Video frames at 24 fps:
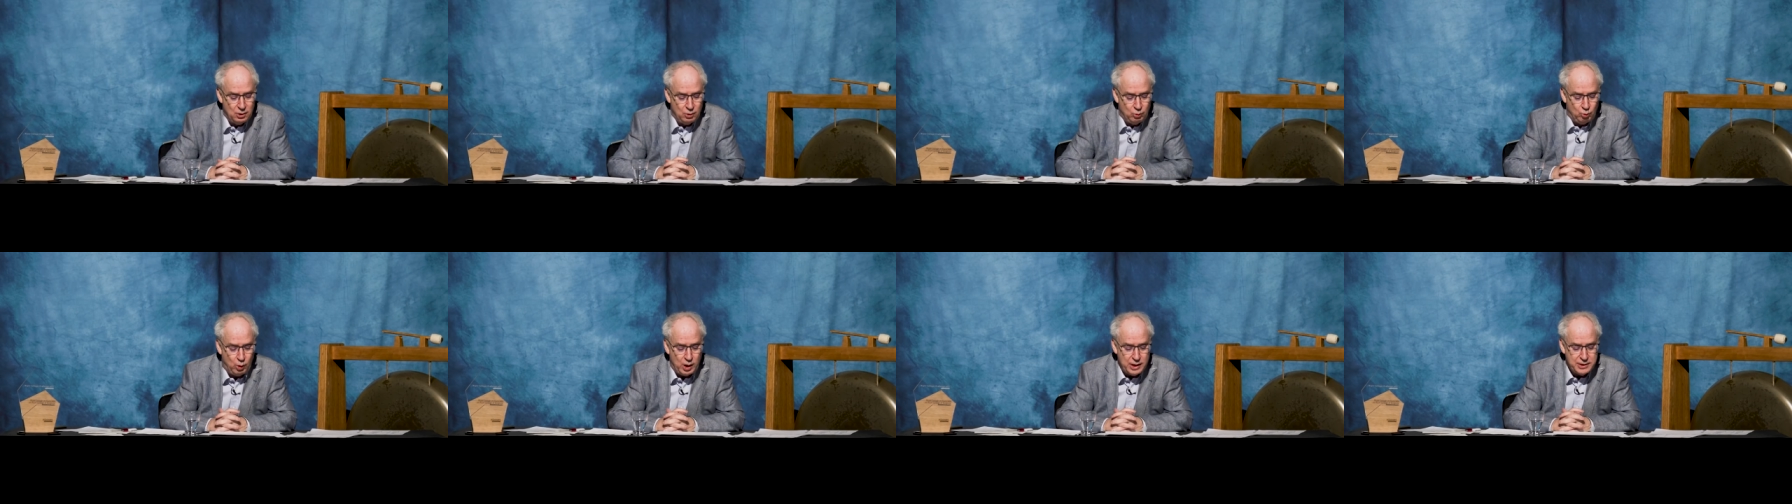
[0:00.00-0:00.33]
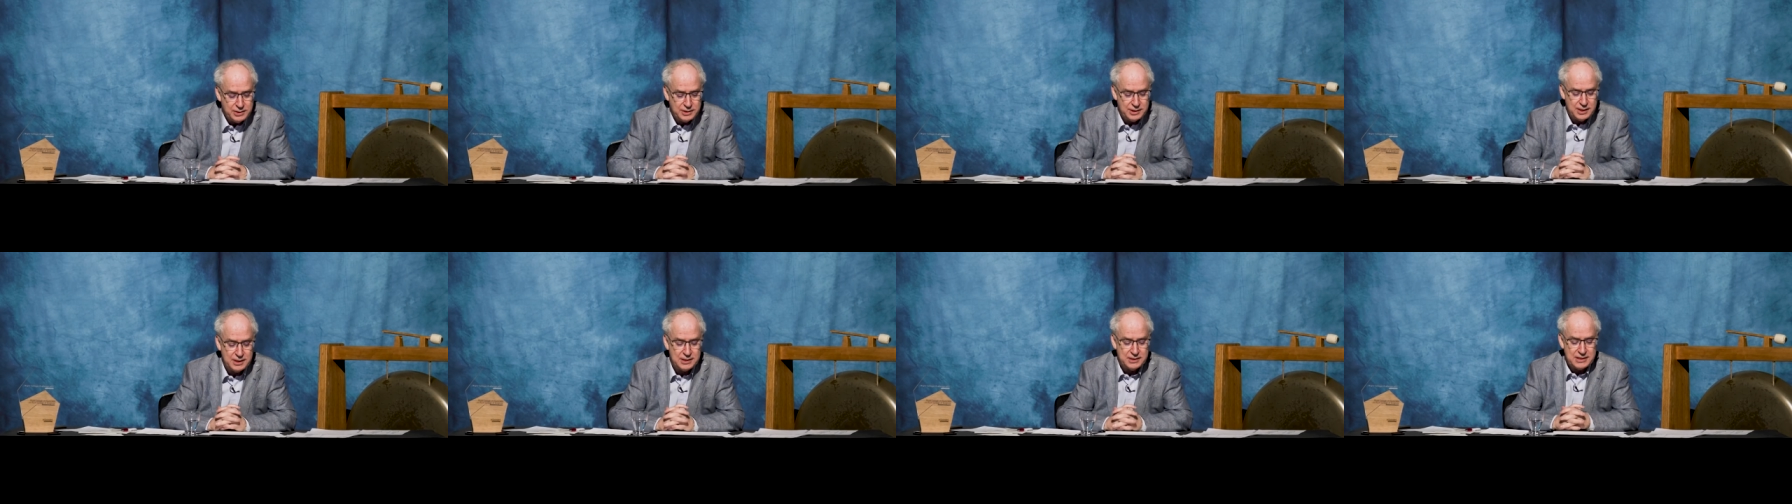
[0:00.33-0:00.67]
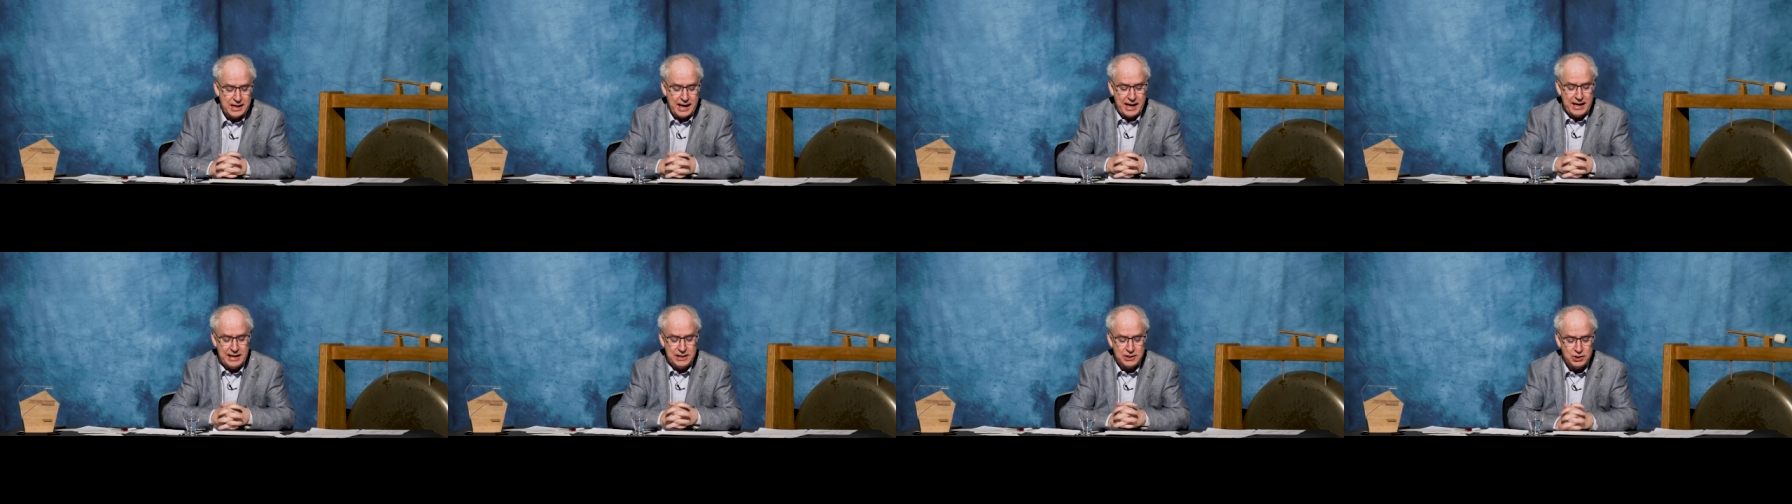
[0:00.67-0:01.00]
What does
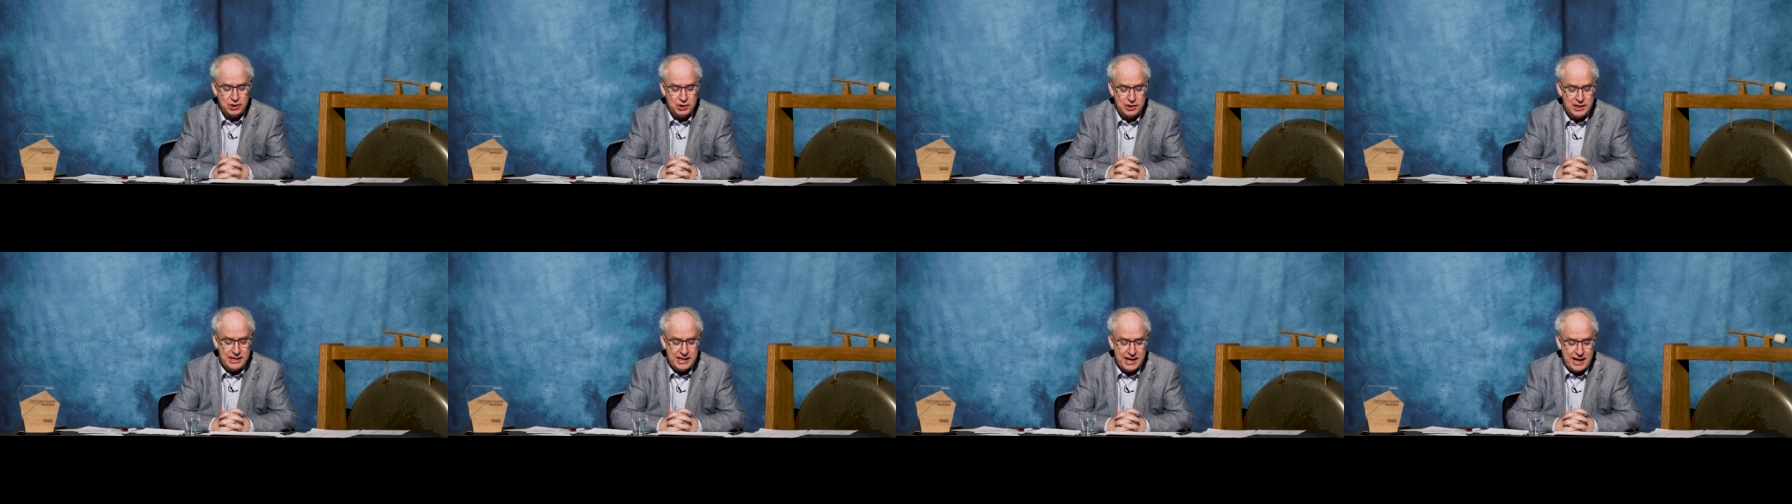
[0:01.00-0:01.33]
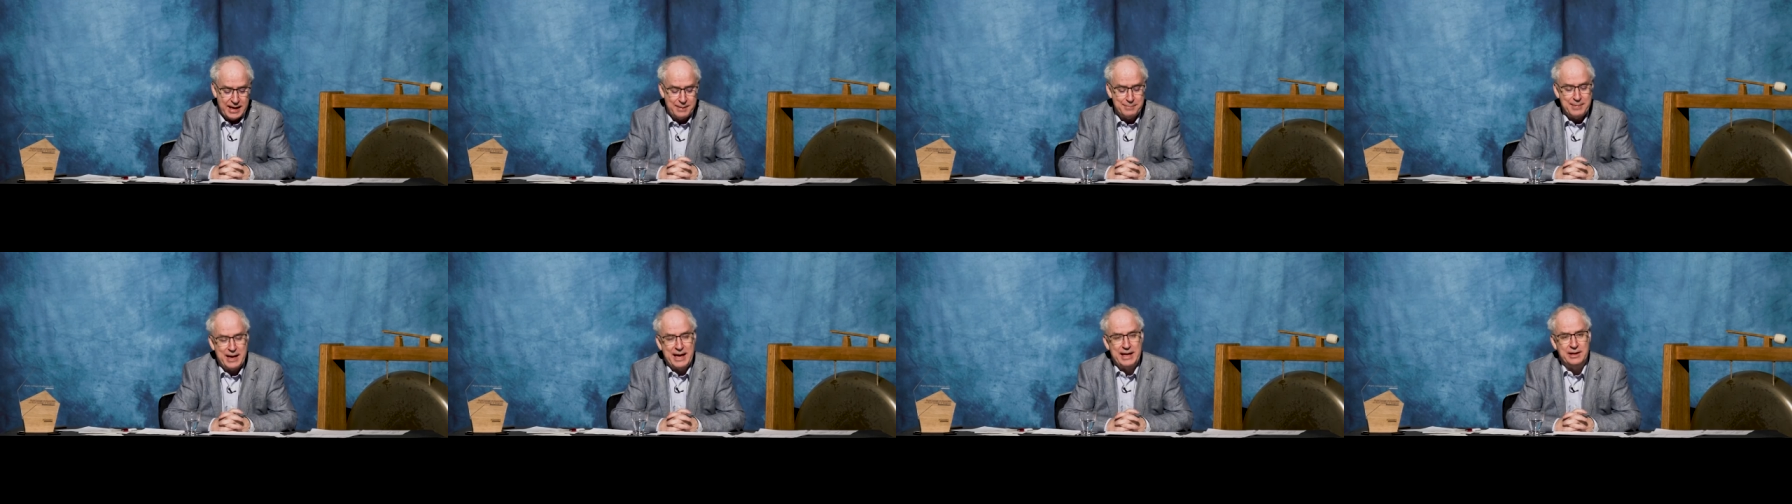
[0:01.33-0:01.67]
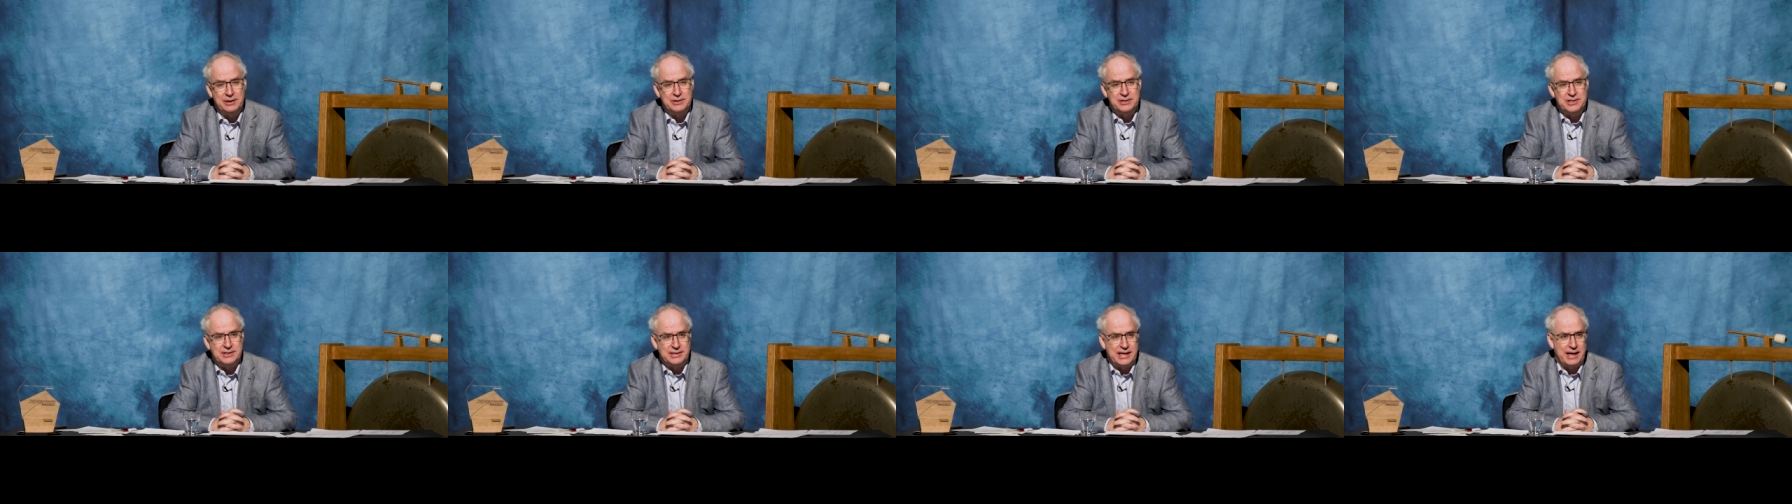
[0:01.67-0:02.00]

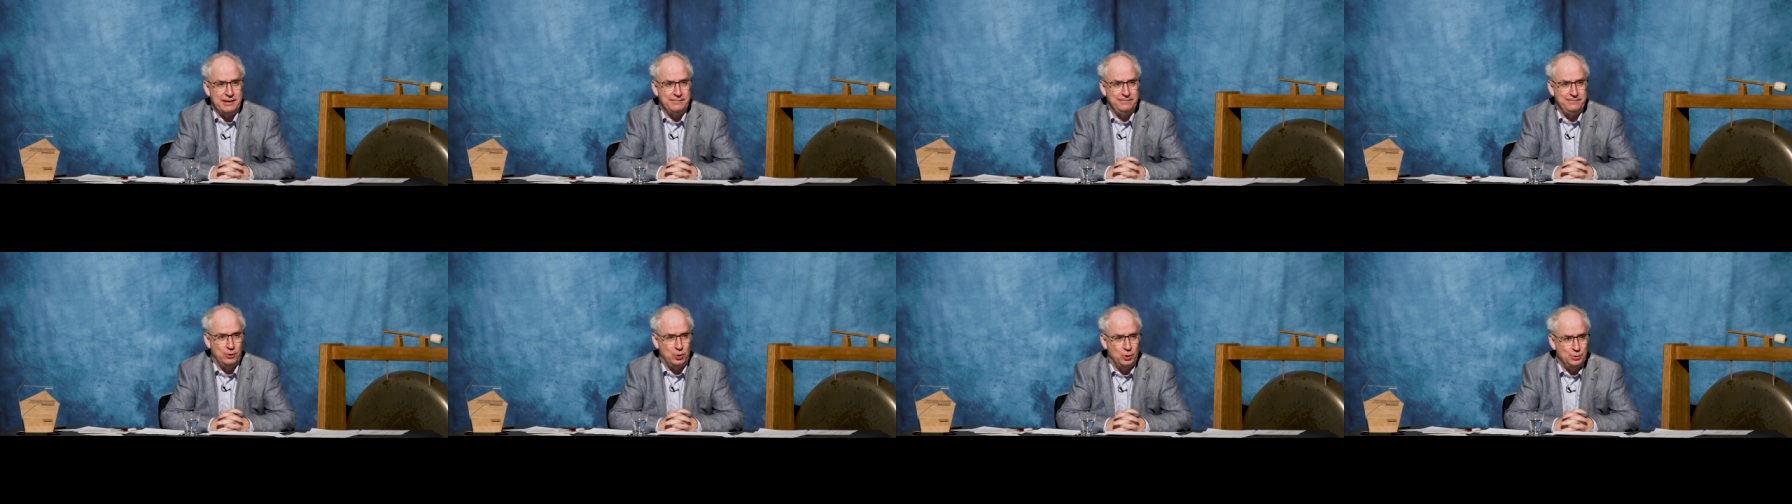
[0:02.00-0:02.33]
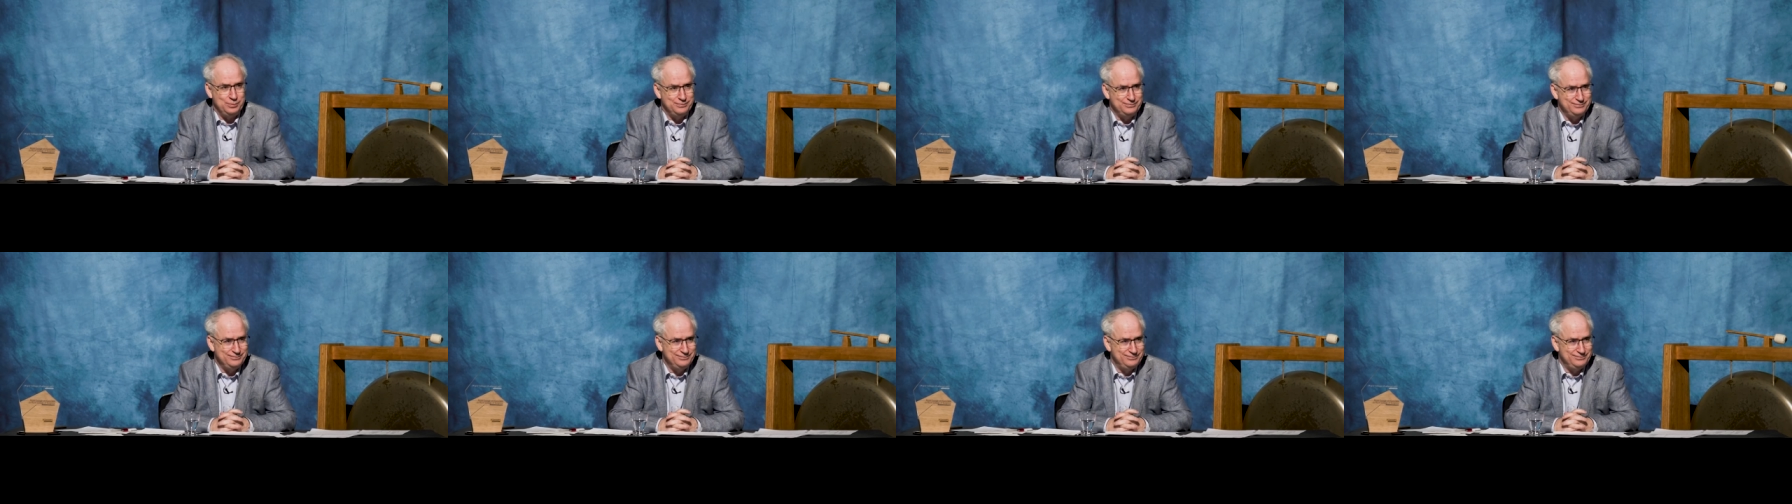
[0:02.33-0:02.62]
HTML stand for?